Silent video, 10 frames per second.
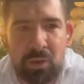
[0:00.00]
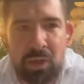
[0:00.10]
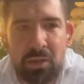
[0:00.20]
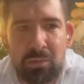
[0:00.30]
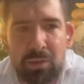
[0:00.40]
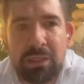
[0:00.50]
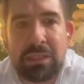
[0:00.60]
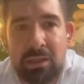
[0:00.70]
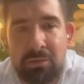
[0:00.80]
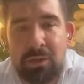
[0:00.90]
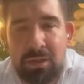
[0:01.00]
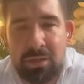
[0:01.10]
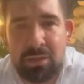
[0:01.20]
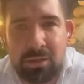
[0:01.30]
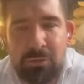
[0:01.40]
Okay, in
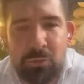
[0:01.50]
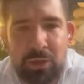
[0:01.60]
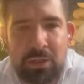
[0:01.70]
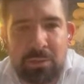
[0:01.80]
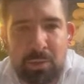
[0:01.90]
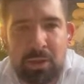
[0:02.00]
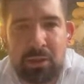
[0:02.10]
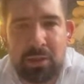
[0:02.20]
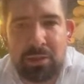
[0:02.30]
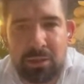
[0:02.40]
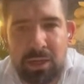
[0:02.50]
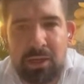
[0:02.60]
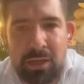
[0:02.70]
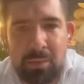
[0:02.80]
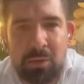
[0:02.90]
CFDs, if we are speaking
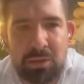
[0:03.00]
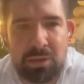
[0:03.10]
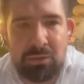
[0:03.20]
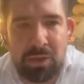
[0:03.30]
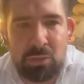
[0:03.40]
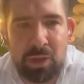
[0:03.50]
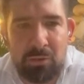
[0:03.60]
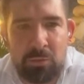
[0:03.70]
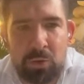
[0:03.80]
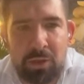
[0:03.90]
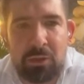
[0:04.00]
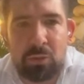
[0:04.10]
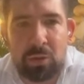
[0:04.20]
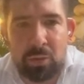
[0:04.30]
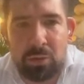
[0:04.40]
strictly about CFDs, we have more
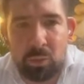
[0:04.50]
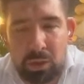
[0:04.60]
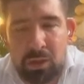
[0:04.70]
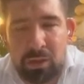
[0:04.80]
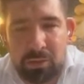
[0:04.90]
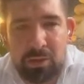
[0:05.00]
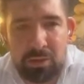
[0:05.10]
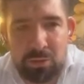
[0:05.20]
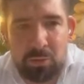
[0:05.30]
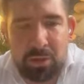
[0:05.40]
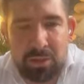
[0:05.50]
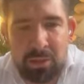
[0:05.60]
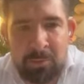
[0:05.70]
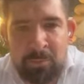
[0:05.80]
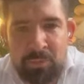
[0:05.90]
than 2,100
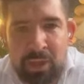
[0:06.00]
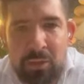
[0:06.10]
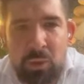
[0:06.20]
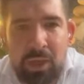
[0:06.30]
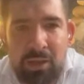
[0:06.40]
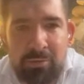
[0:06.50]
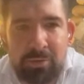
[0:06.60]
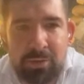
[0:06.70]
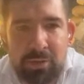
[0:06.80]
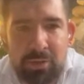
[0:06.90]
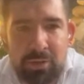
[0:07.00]
instruments, and we have